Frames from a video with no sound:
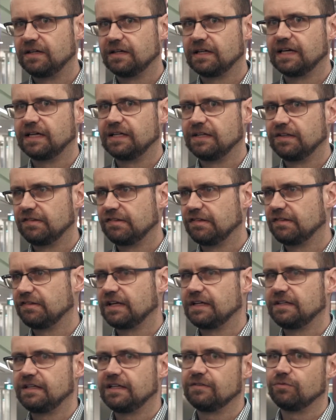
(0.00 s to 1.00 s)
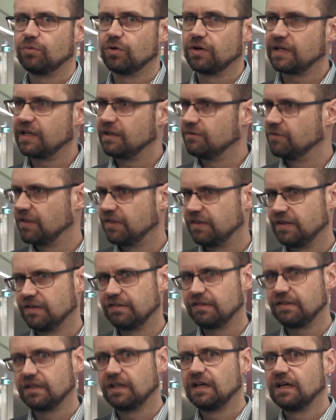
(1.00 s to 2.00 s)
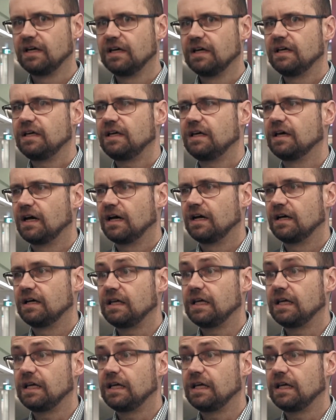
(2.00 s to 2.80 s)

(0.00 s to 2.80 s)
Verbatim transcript: again, is this idea of working with this uh,